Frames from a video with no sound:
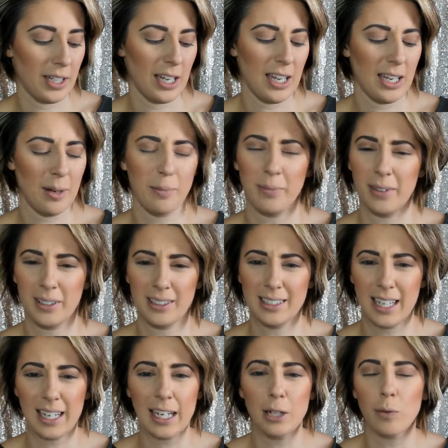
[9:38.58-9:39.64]
and I'm
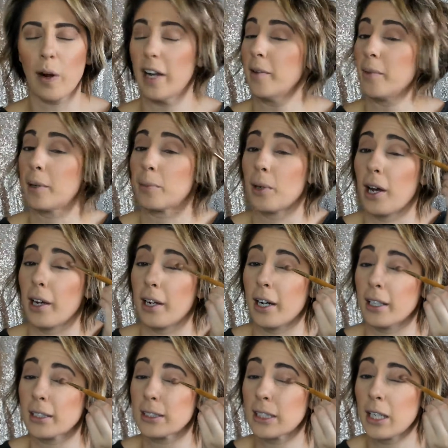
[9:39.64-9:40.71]
taking quite a bit of
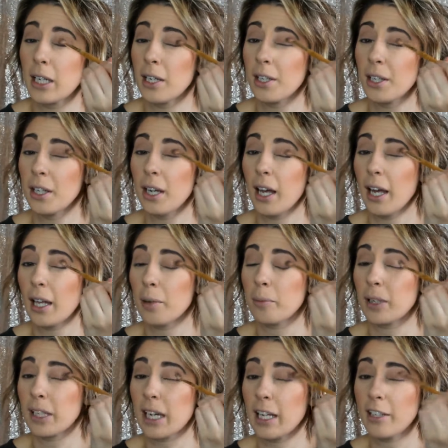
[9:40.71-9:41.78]
product, and I'm
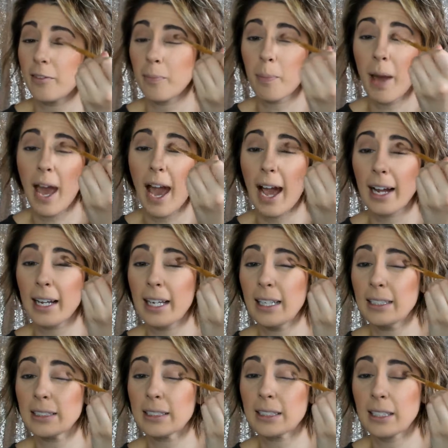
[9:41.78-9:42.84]
going to kind of pack
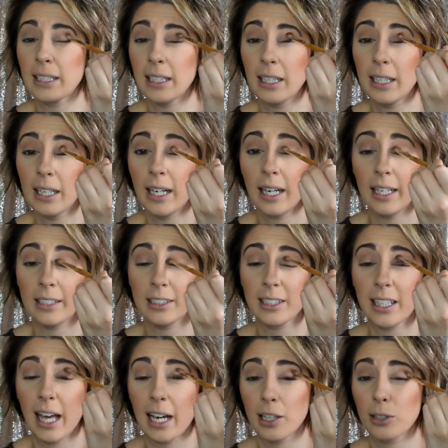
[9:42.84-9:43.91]
it into
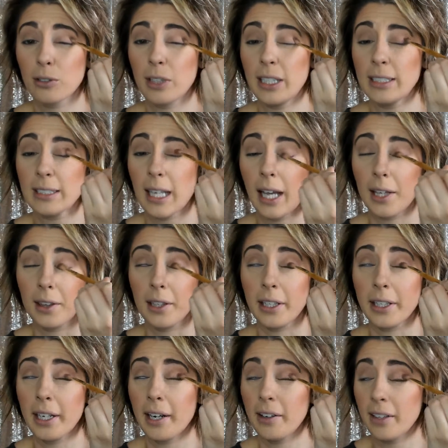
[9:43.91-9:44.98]
that crease and
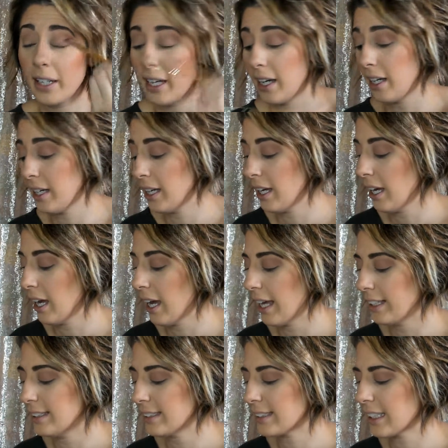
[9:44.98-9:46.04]
lid area,
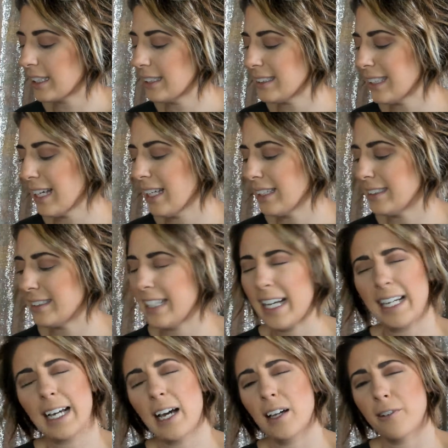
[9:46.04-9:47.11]
and it's going to kind of
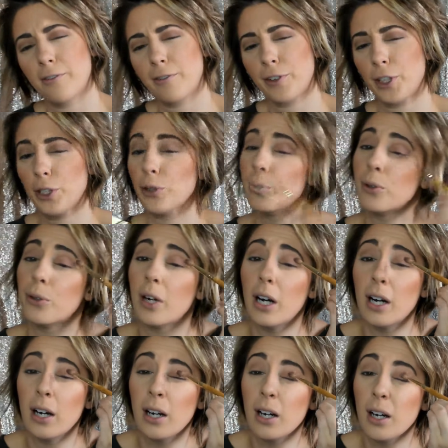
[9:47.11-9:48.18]
take a few
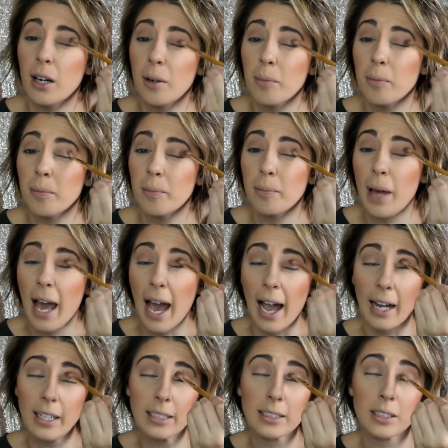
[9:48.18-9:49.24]

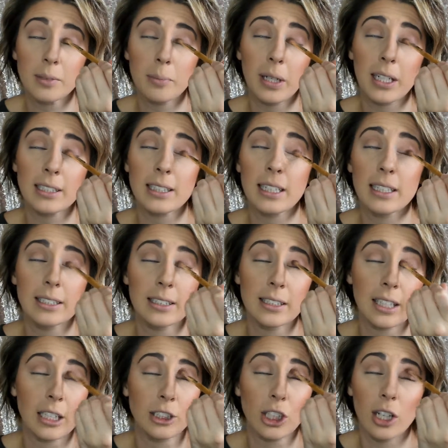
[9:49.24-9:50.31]
packs because it is
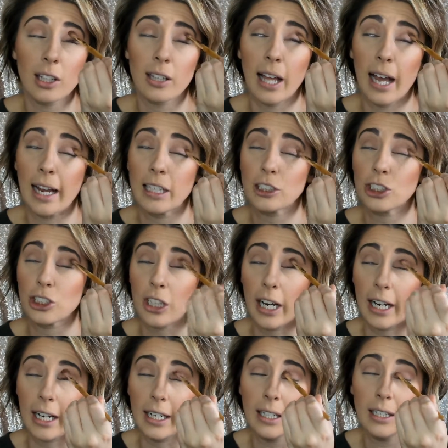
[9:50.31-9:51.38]
such a light
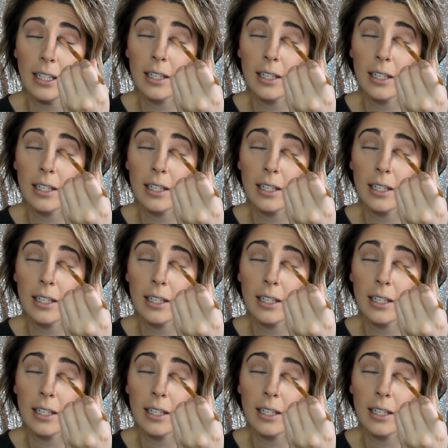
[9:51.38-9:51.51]
shade.